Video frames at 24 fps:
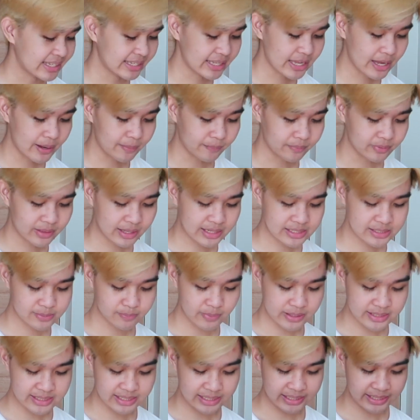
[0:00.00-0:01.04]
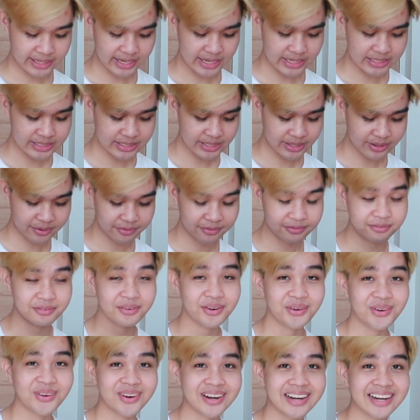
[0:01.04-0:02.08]
Yeah, that's basically it
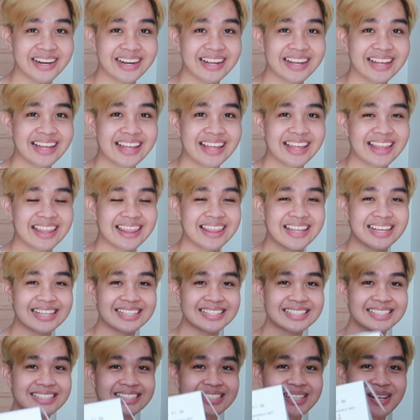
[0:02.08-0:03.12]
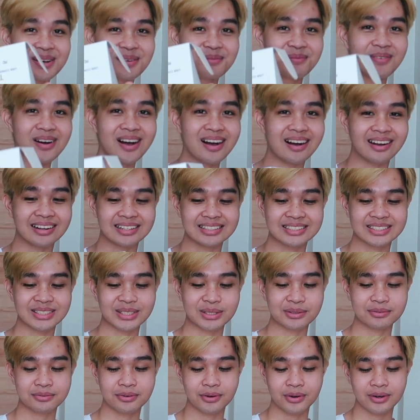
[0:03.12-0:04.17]
for this box, or
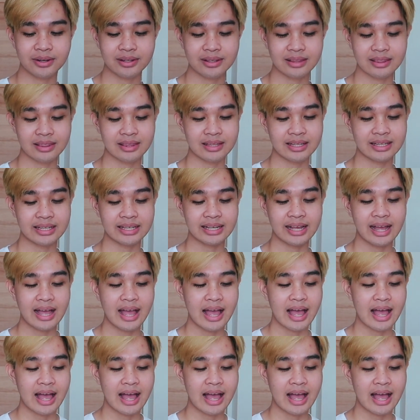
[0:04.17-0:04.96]
for the